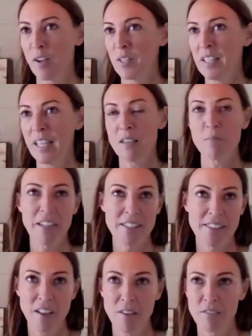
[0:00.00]
I only gave
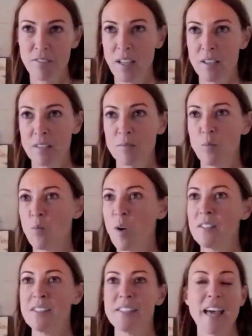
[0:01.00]
myself like
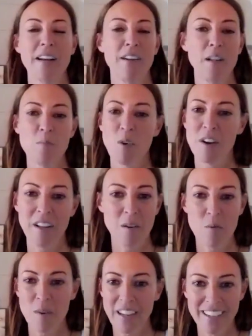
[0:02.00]
one Saturday
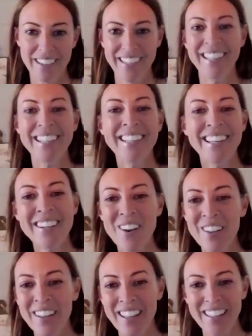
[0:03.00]
morning a week,
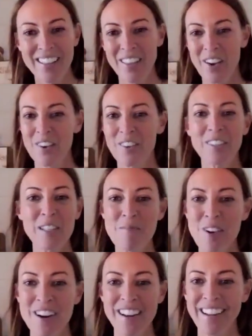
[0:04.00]
like in the early
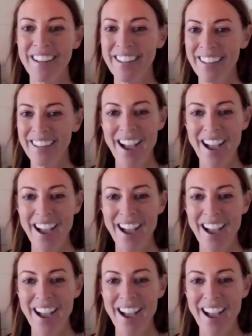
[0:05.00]
morning.